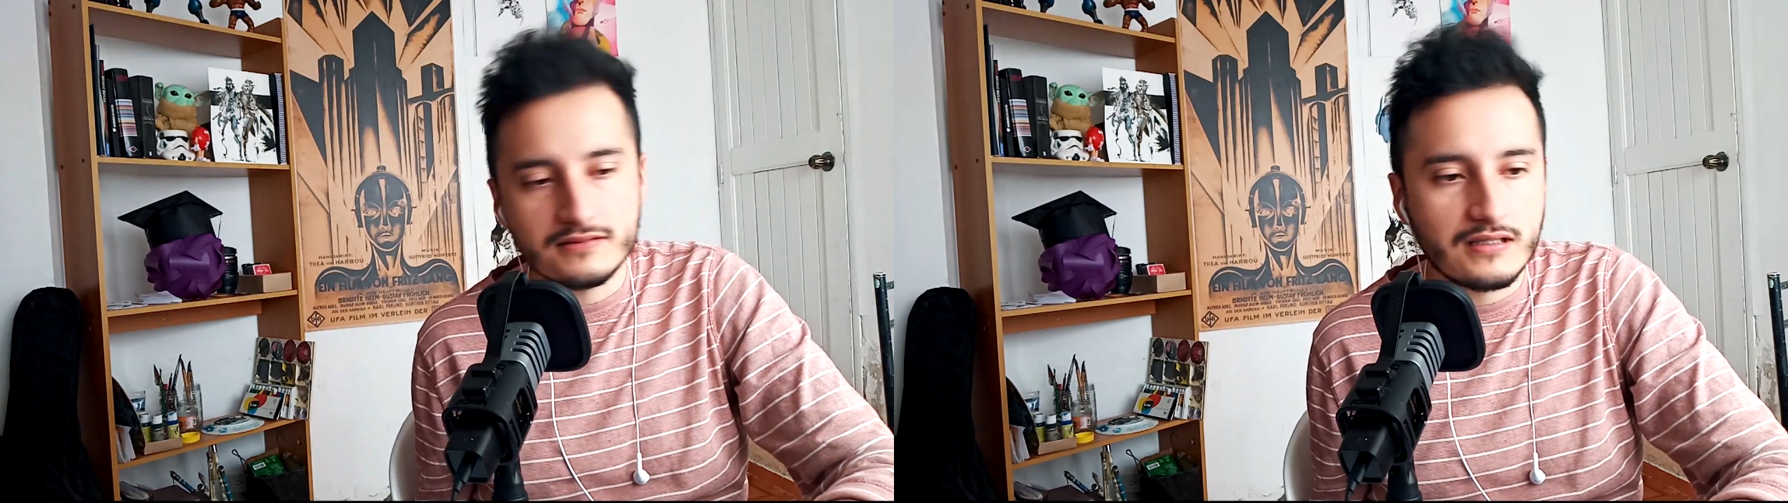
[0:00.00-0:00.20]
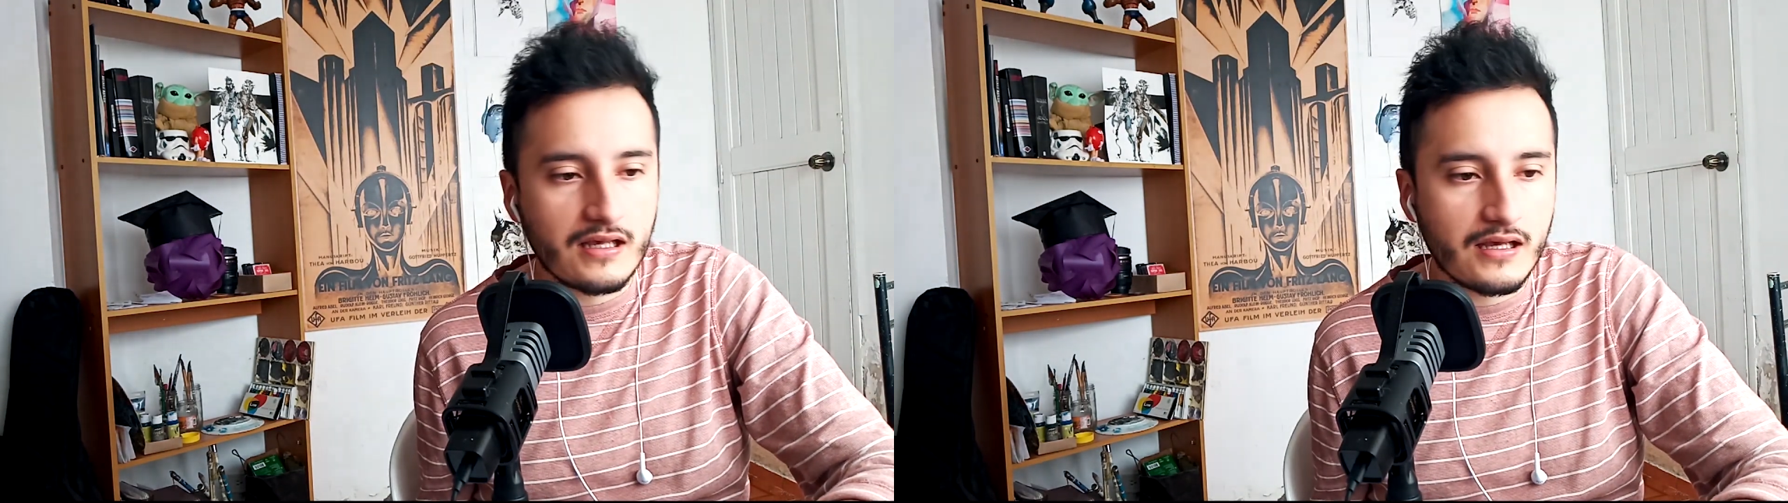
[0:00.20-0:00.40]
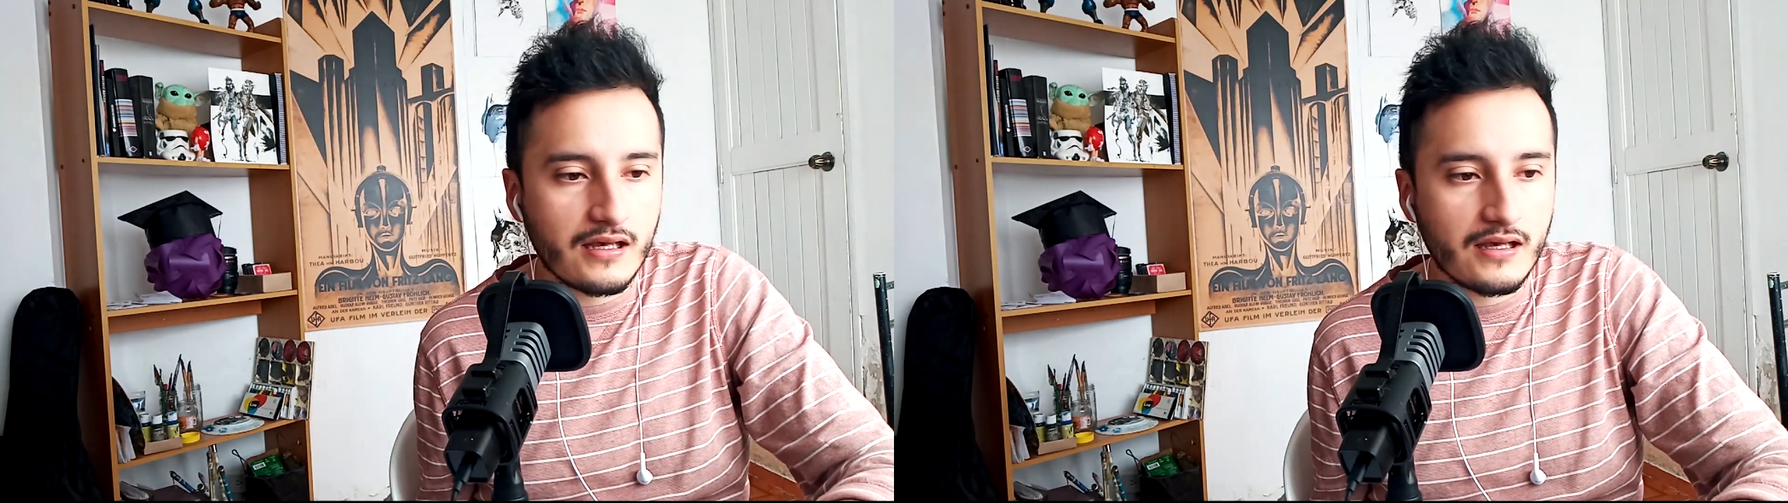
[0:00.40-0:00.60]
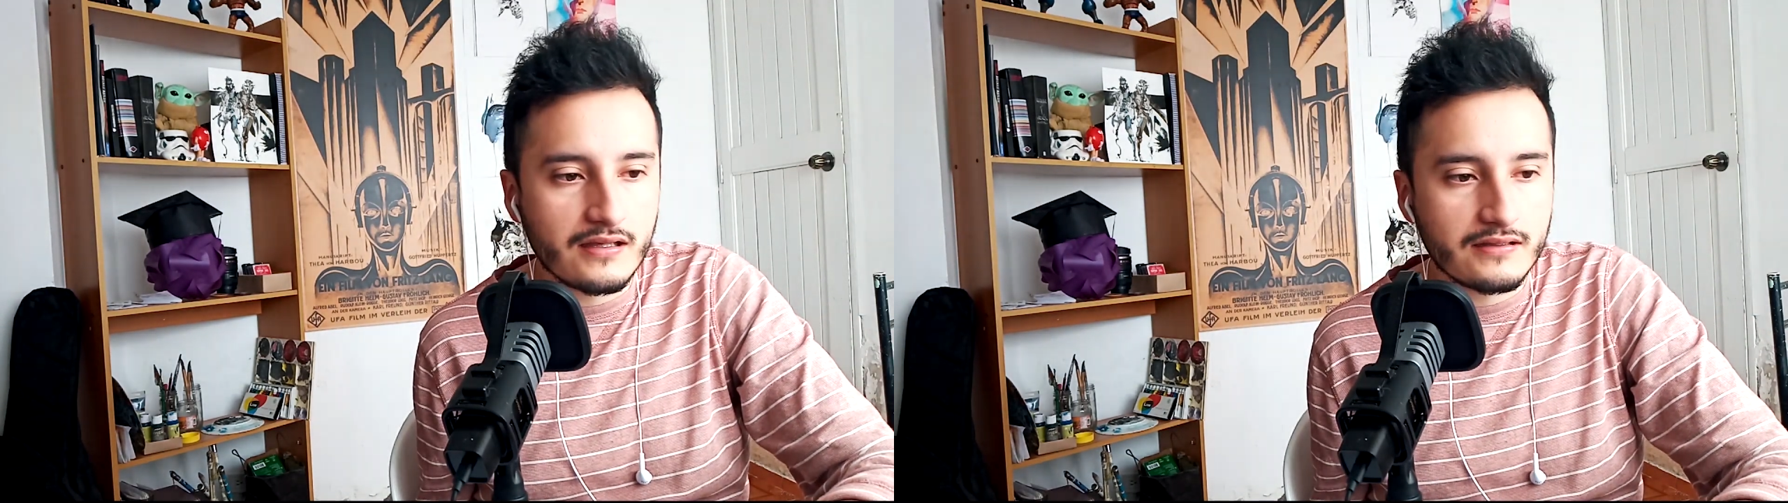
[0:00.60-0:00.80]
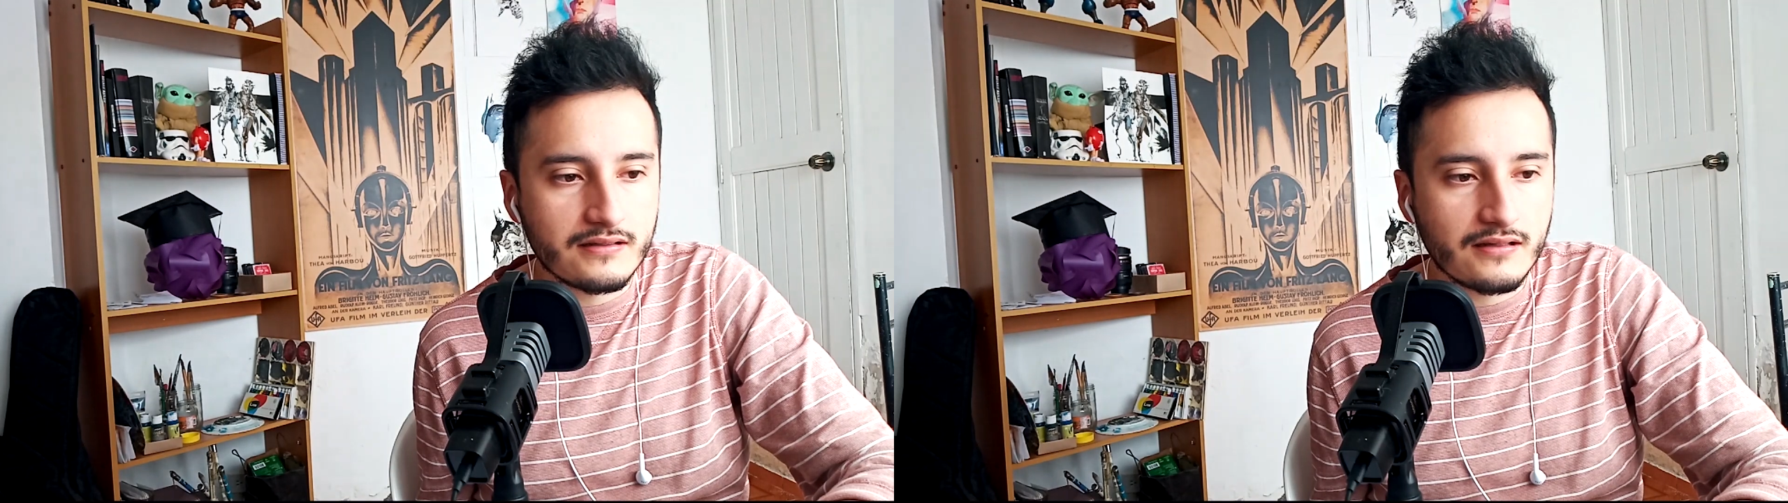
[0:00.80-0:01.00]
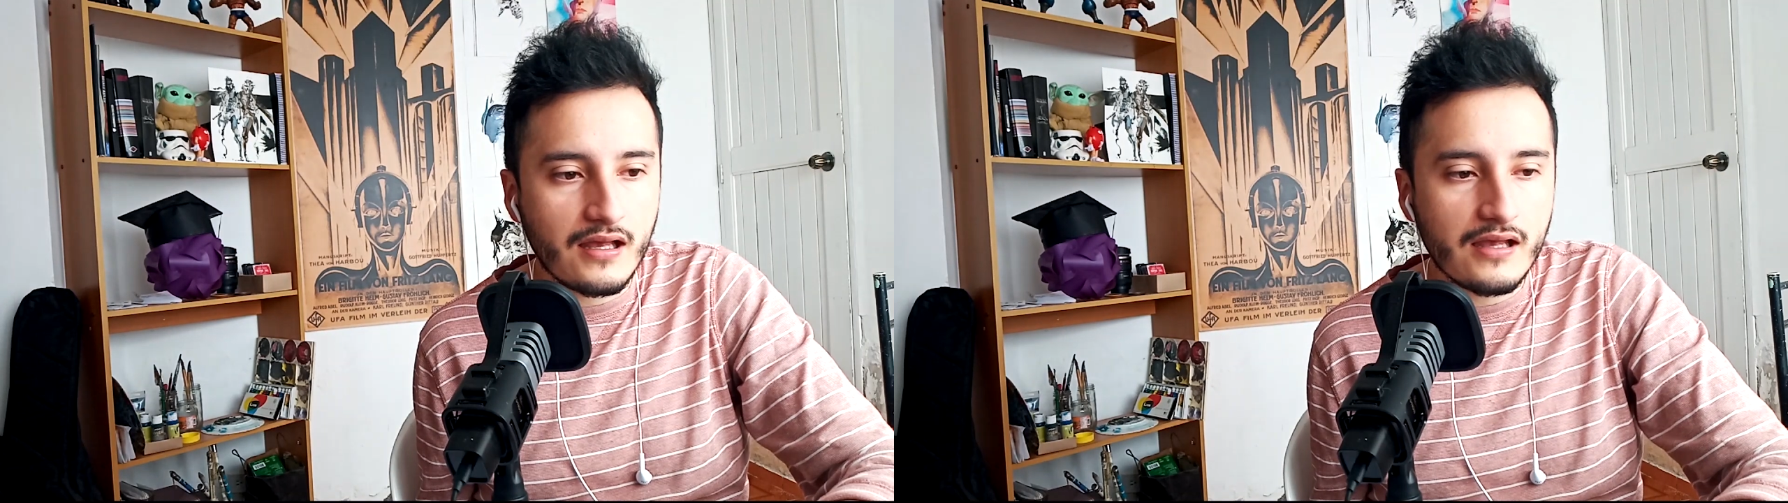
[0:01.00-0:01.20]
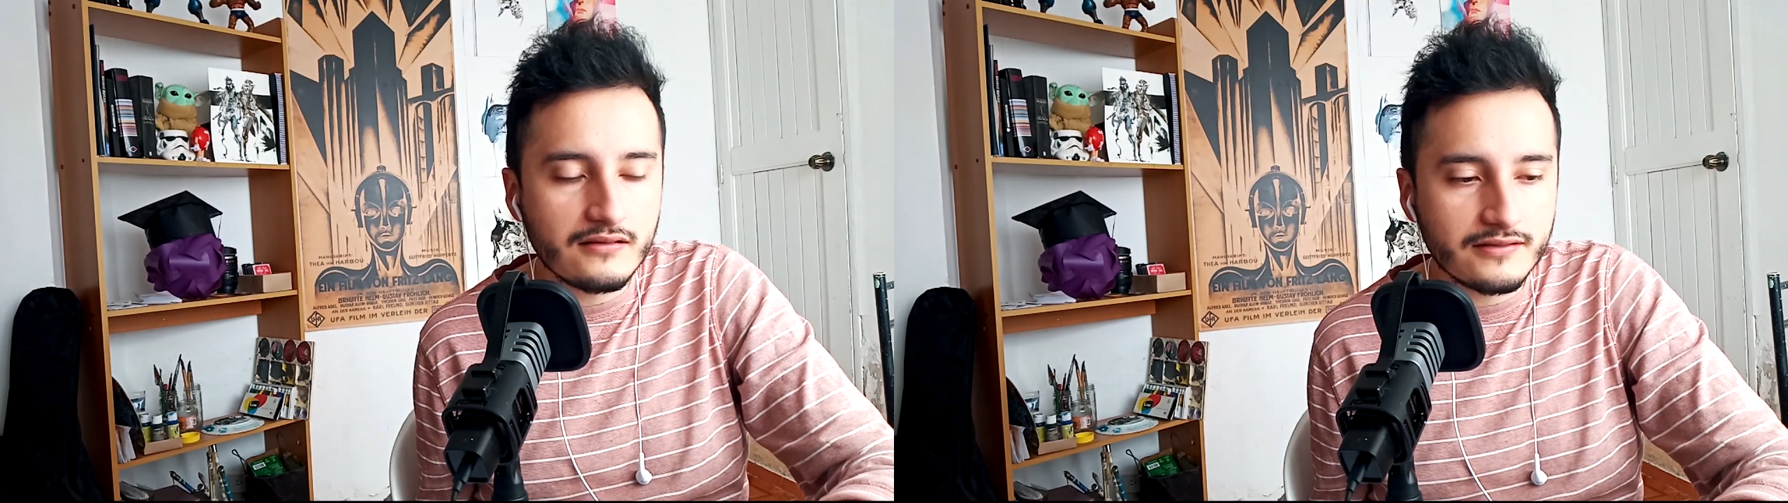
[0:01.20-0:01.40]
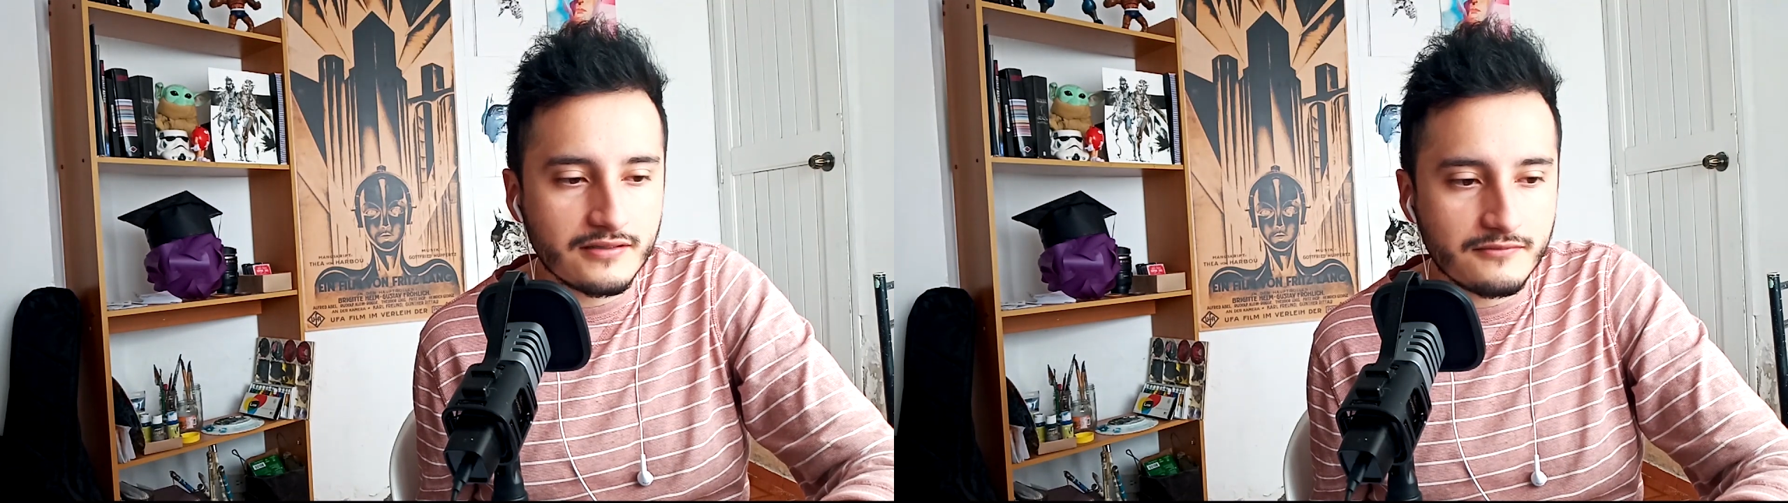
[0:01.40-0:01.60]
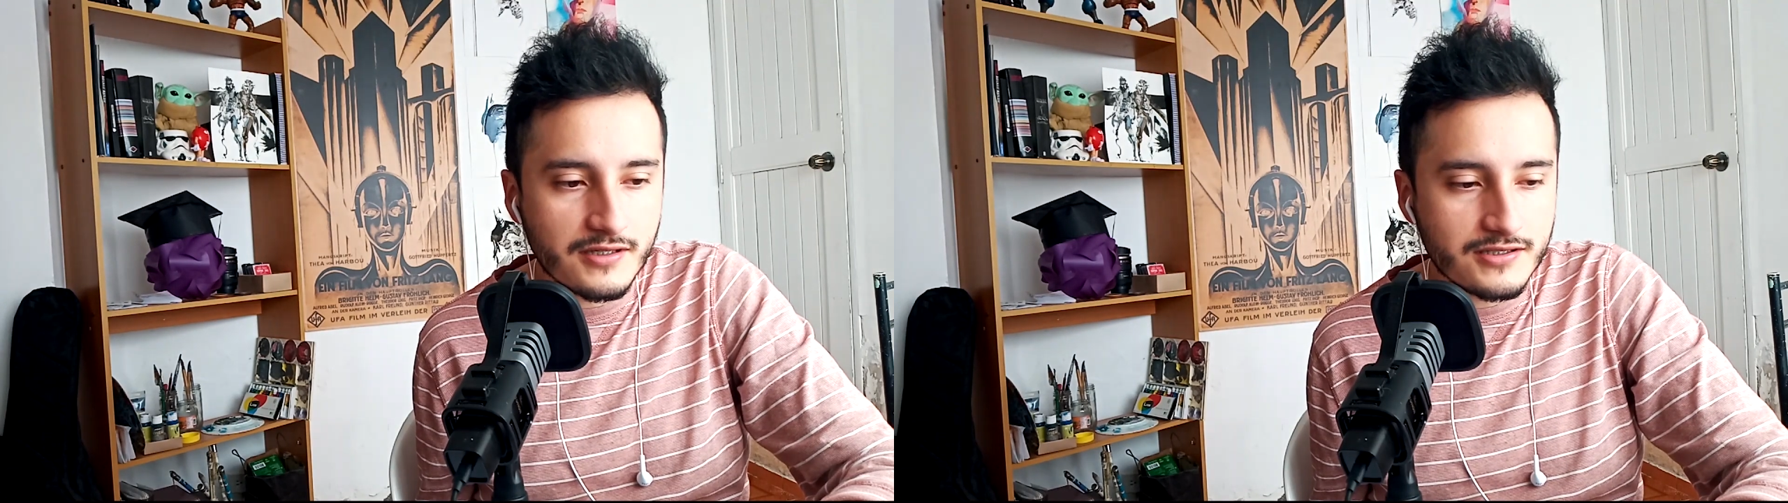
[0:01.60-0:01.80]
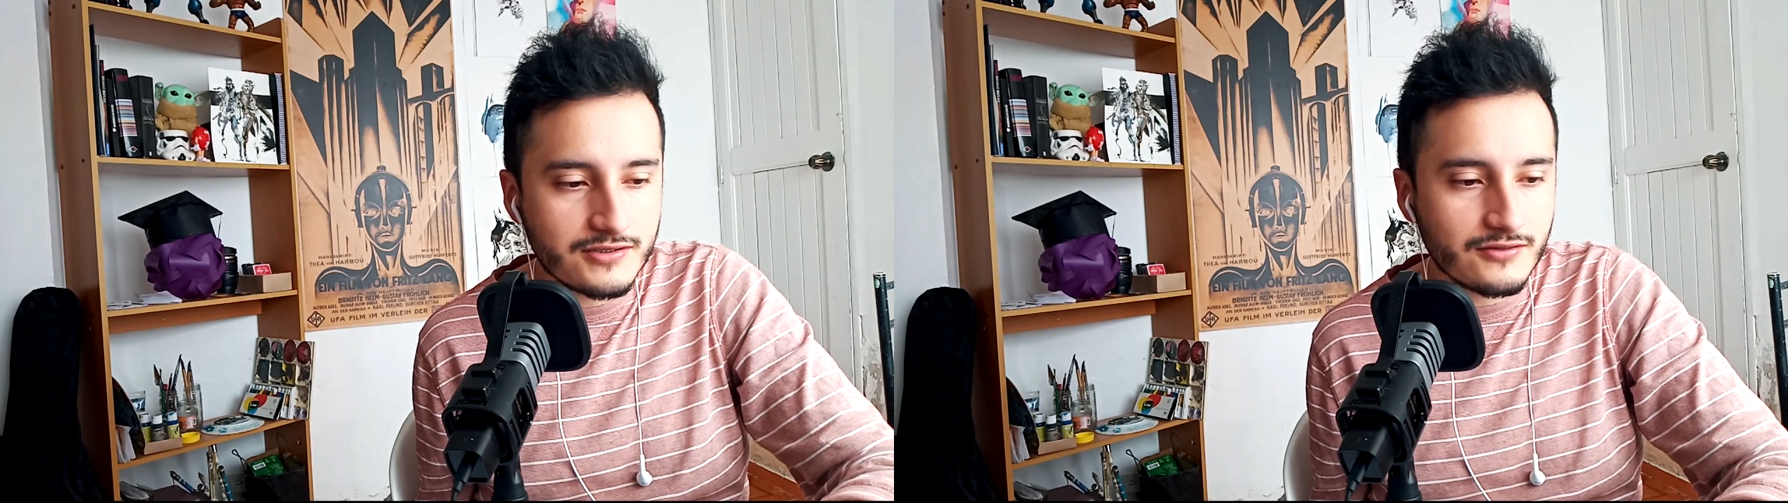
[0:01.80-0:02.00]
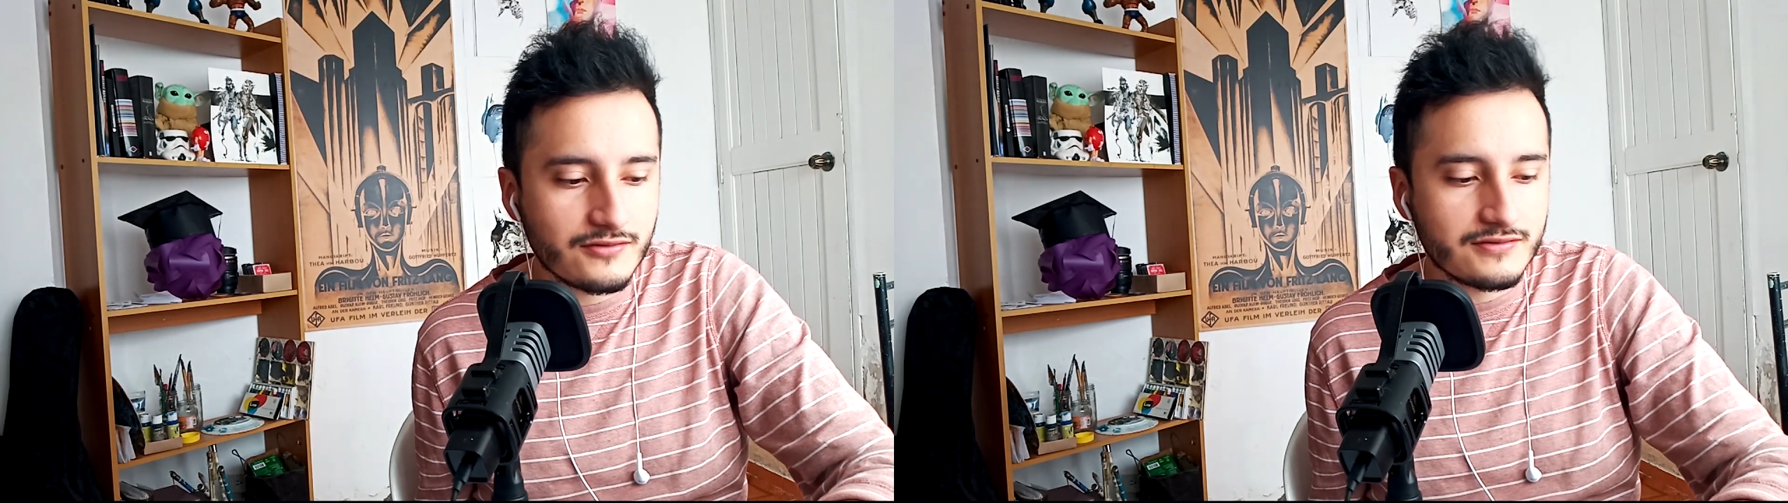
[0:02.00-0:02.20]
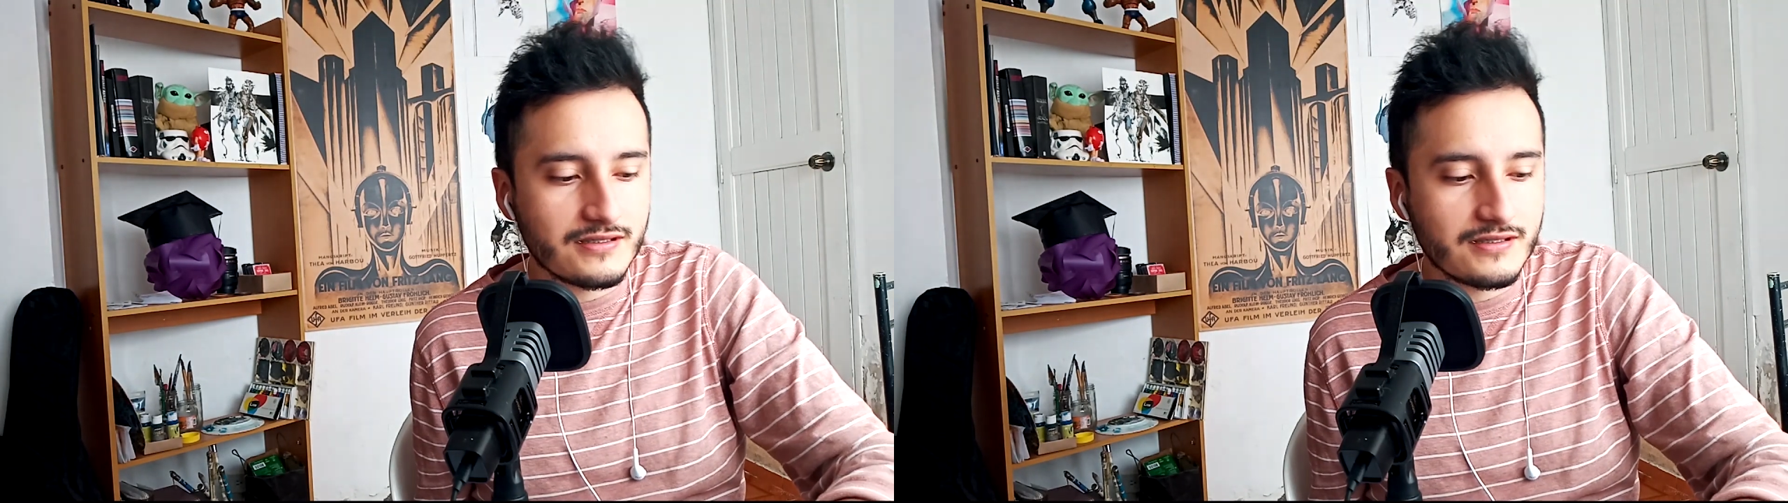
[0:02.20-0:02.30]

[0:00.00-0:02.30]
like alien invasion,